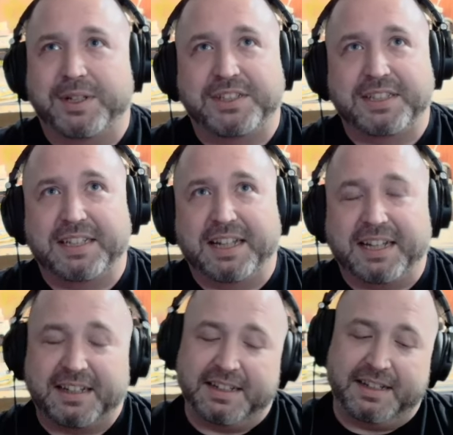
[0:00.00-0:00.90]
like
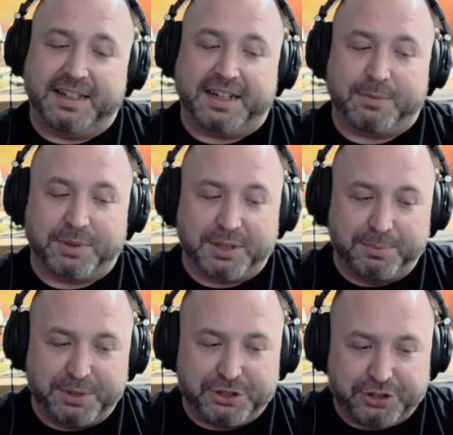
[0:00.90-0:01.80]
with the
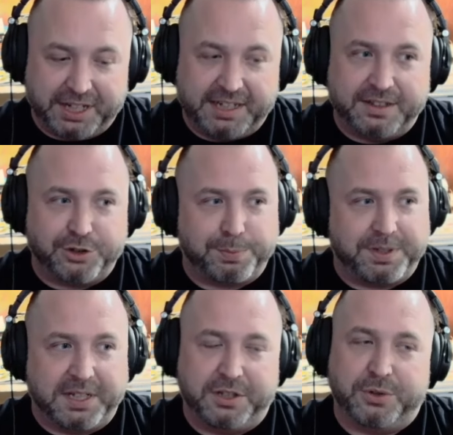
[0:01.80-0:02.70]
machine, there's
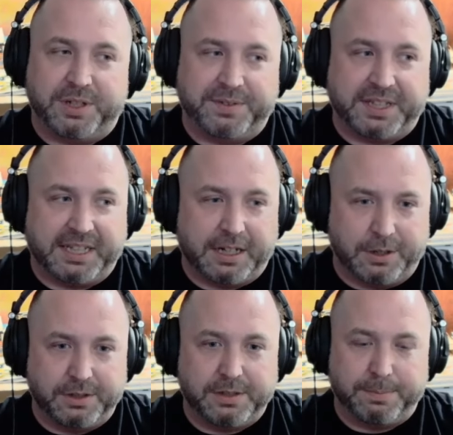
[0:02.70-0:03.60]
potential and everything
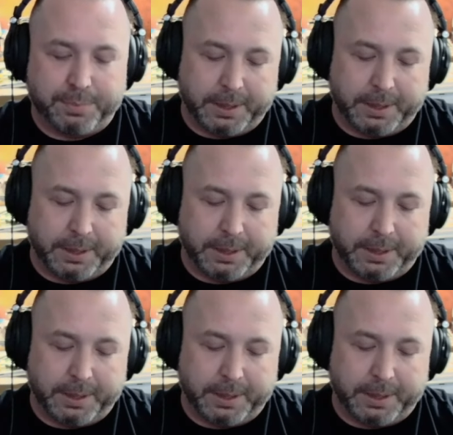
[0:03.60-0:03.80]
else, but